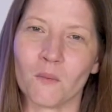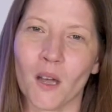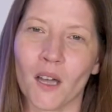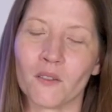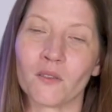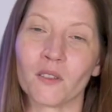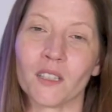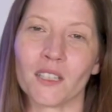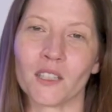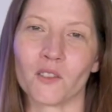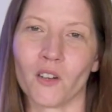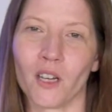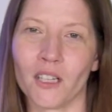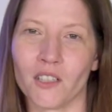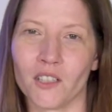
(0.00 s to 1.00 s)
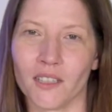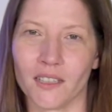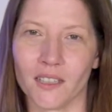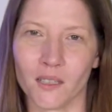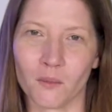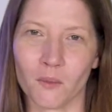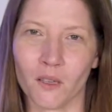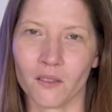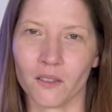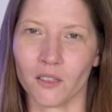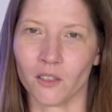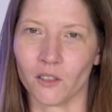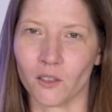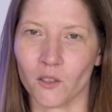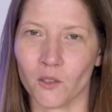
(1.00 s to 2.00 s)
mindfulness strategies as well that
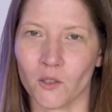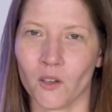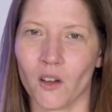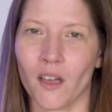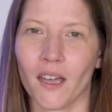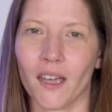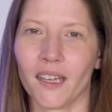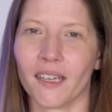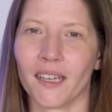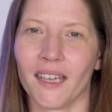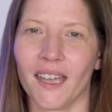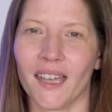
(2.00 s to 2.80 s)
you can try,